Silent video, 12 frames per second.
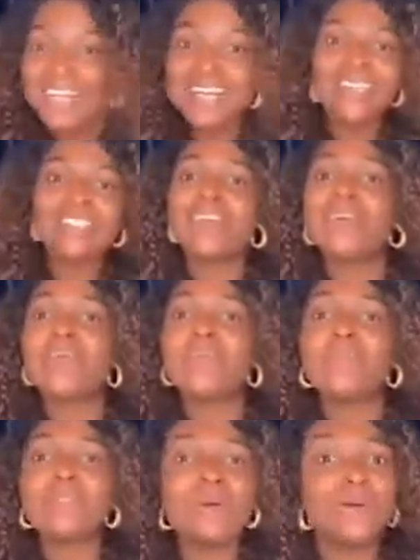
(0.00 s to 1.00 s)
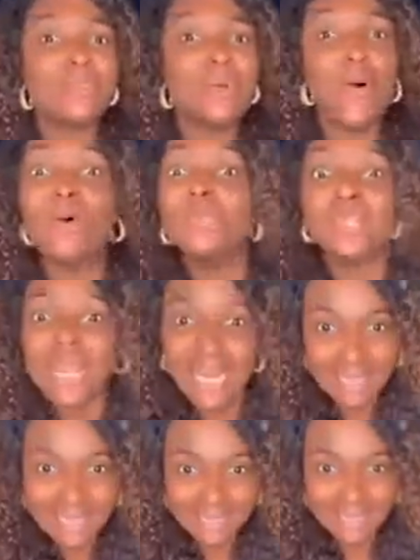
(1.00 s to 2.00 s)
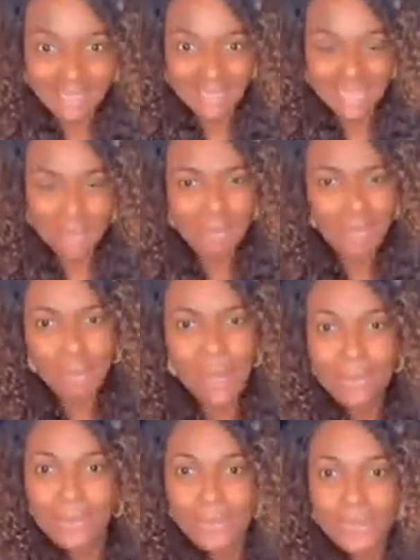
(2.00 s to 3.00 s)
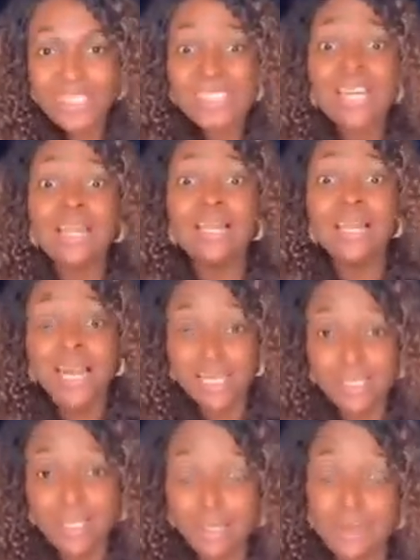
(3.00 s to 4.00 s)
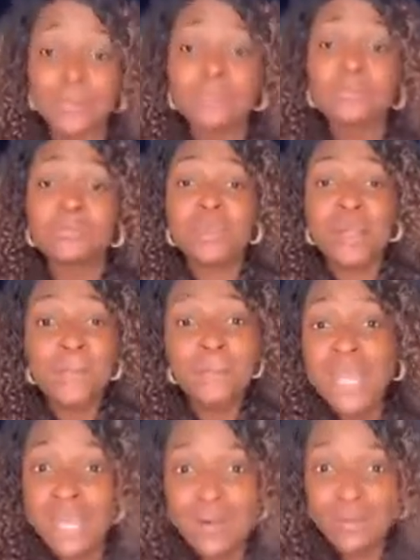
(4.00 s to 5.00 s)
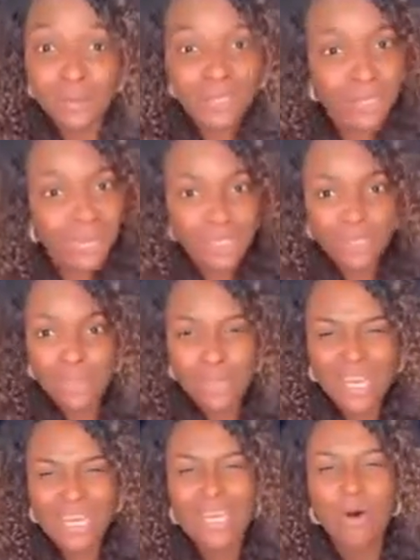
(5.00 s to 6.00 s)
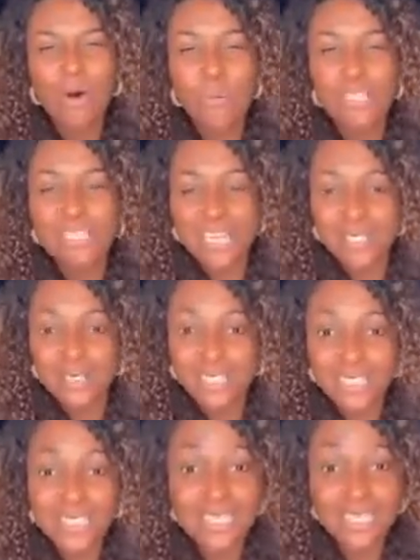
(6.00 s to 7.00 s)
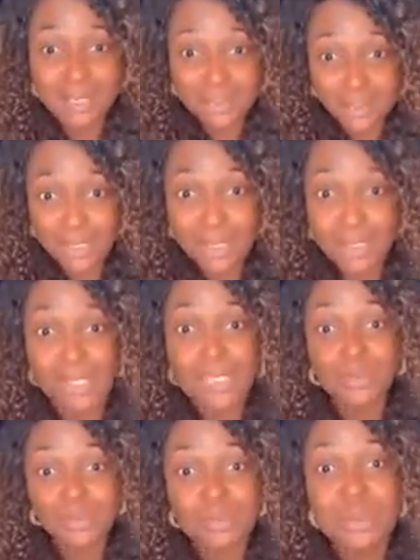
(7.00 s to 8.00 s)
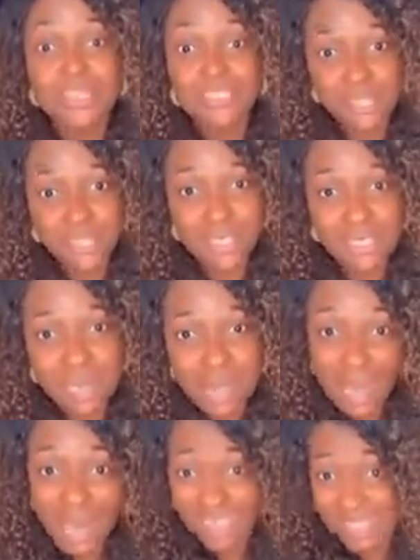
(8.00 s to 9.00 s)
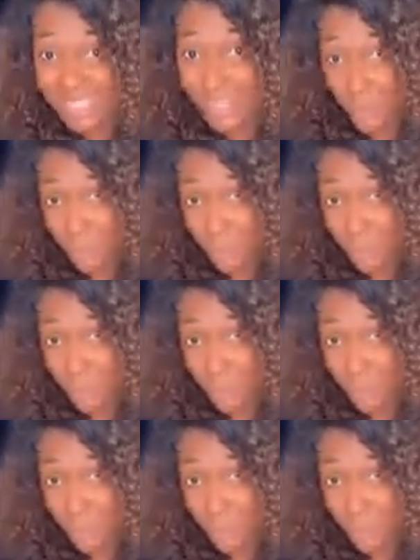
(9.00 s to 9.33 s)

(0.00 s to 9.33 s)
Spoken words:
So he puts on all the lights. I'm like, why are you putting on? He said he likes to make love with the lights on, that he always liked to see the expression on his woman's face. I said, your